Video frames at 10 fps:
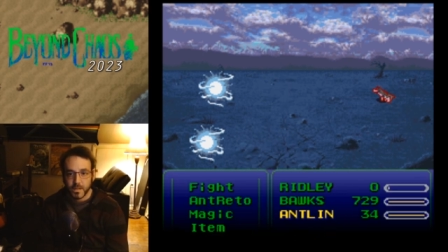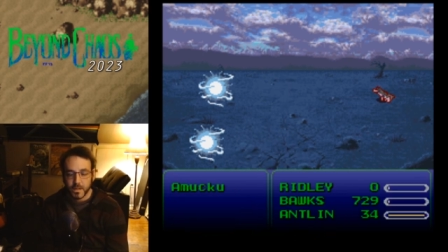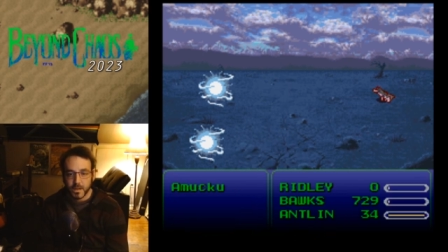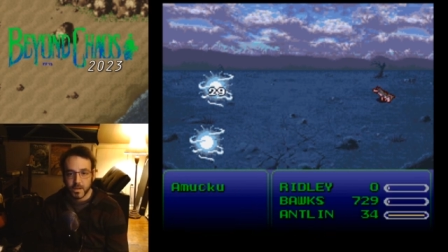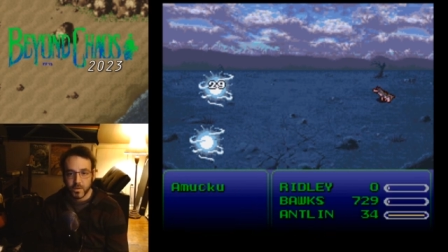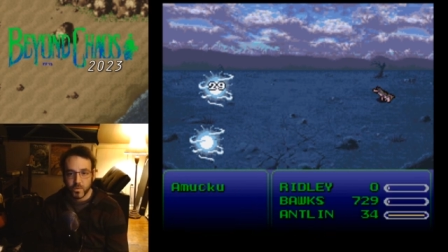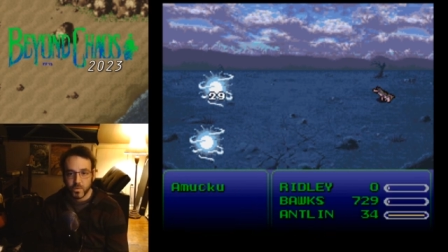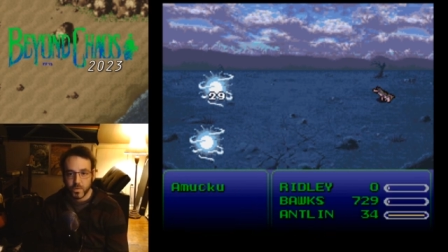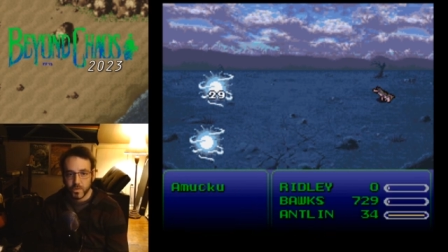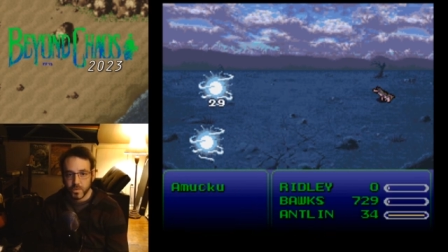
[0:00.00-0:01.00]
Thank you.
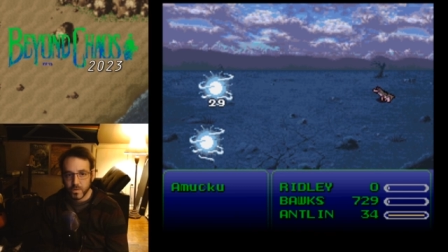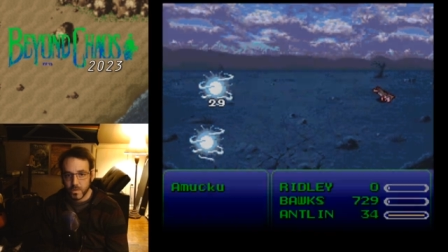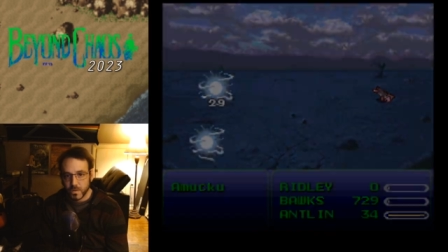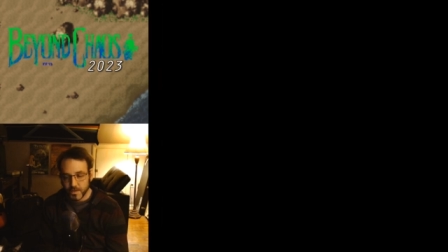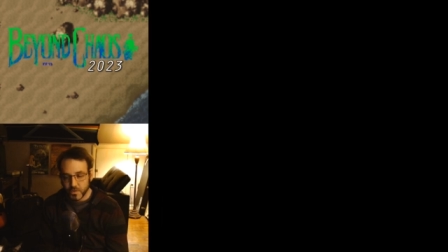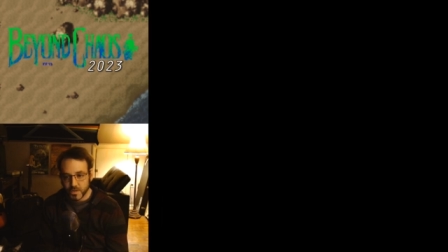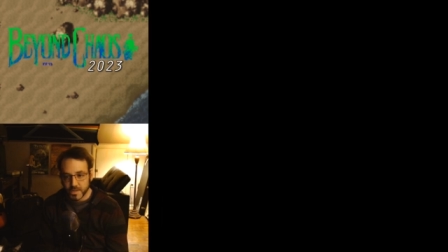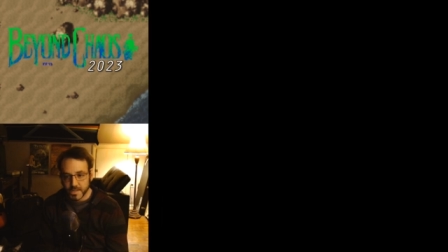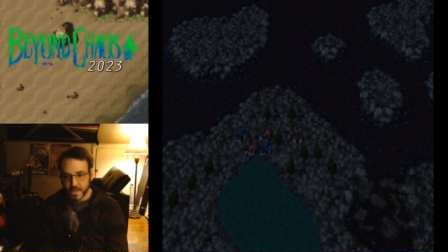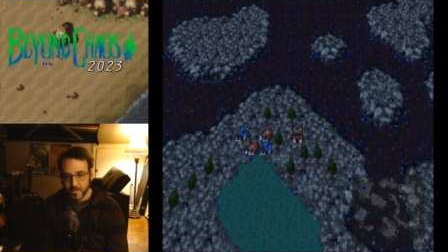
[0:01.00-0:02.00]
Never
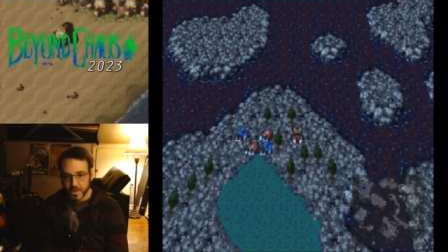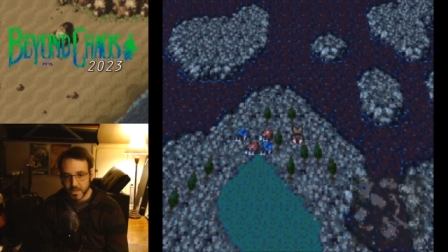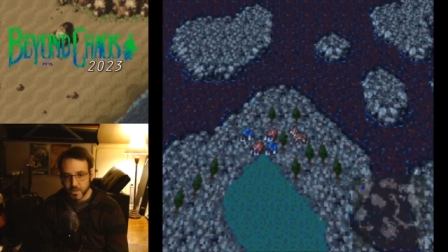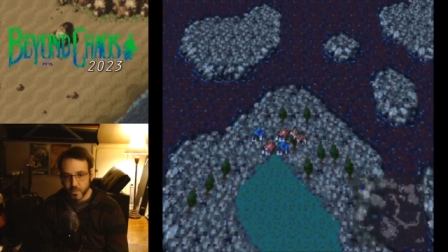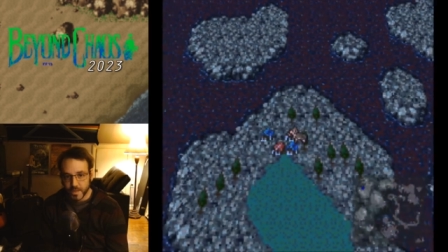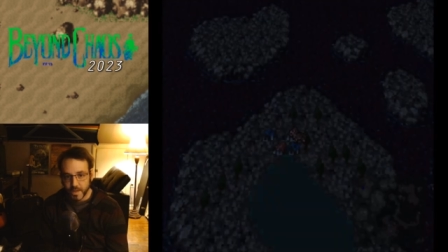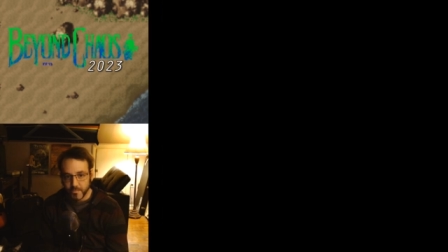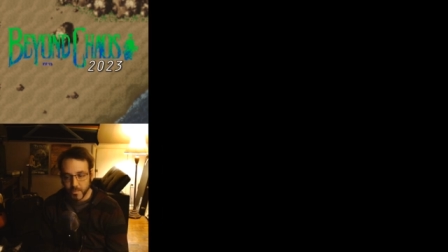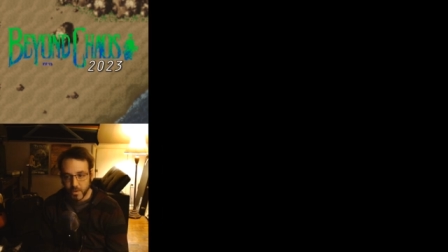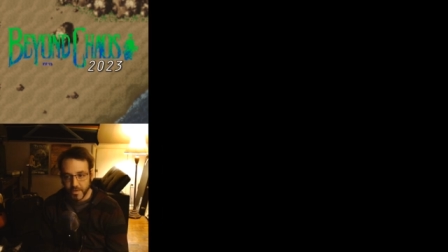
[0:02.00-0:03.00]
trust any monster with
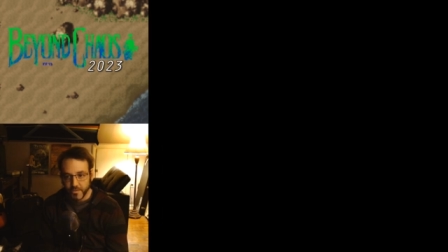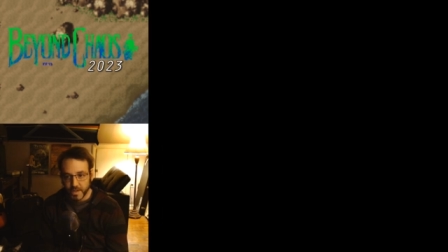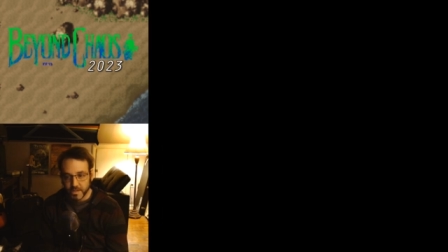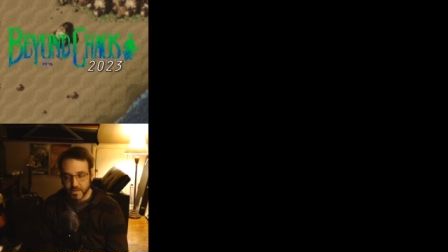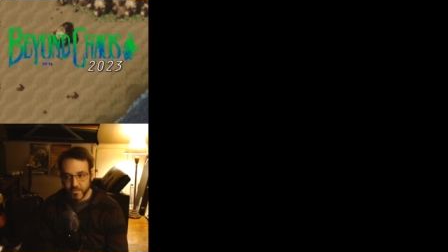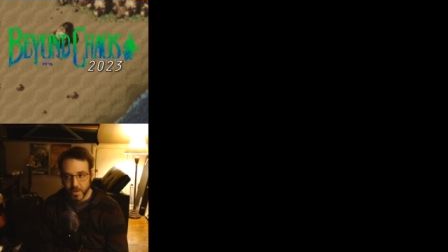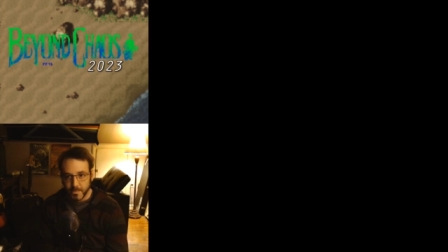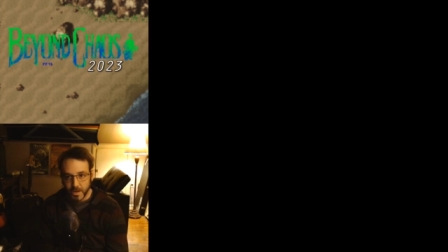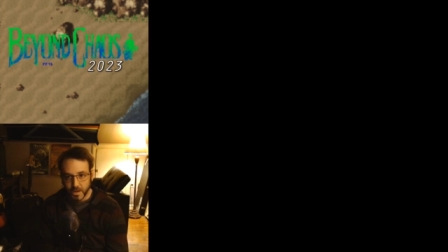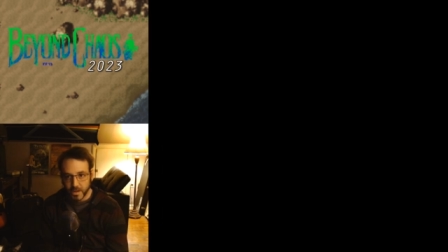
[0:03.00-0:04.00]
that prefix of
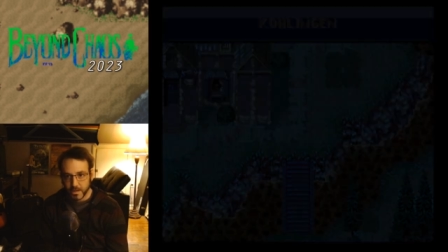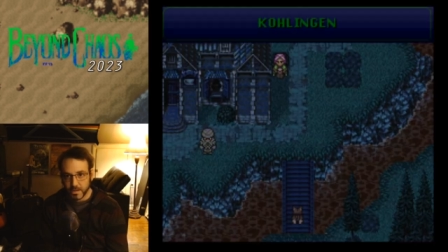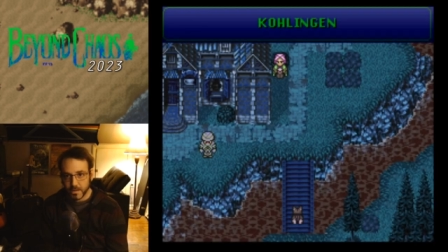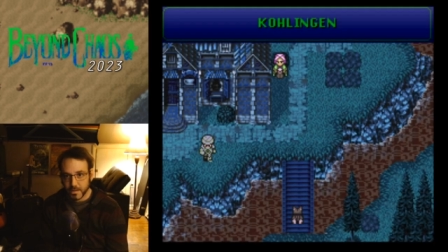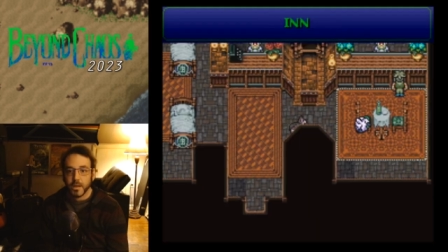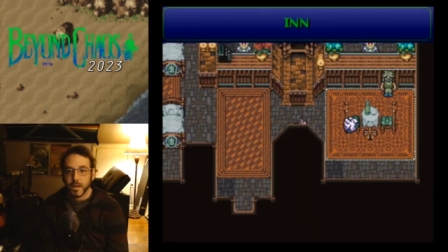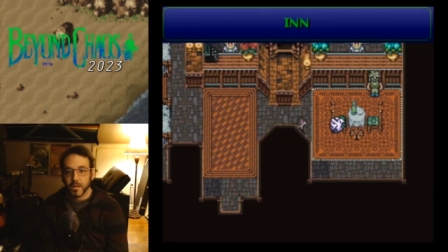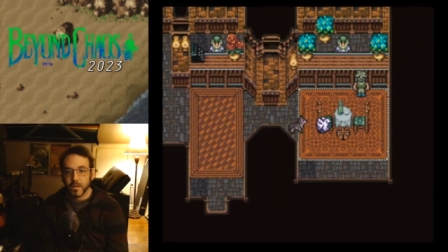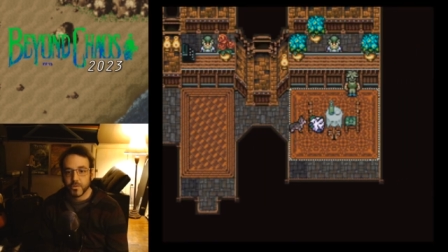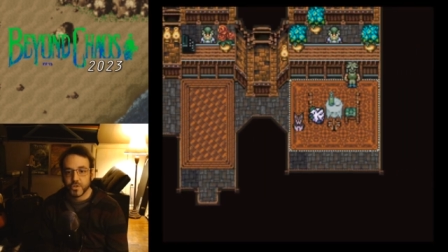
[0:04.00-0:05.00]
amok.
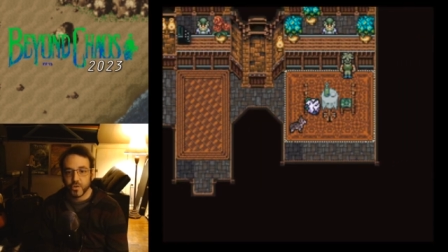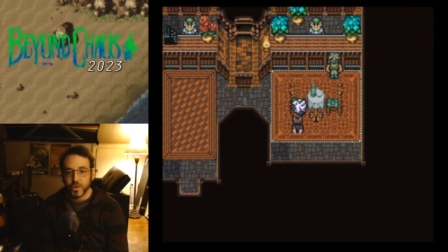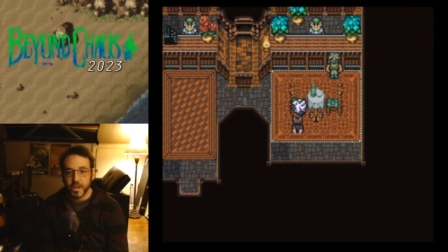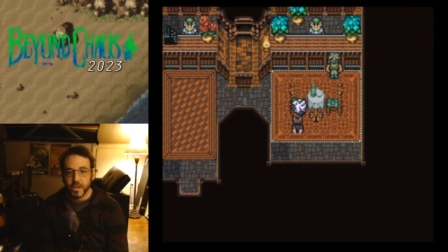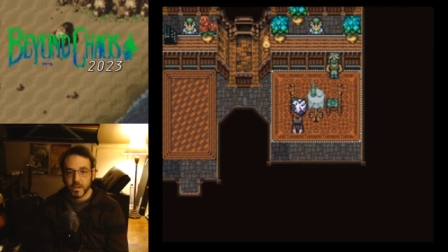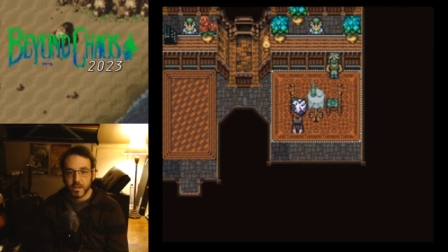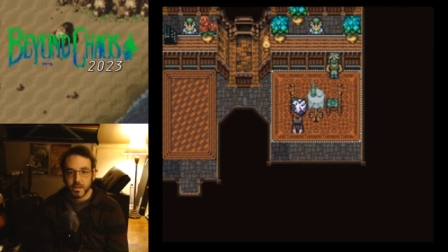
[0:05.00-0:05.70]
Hello, Chokey.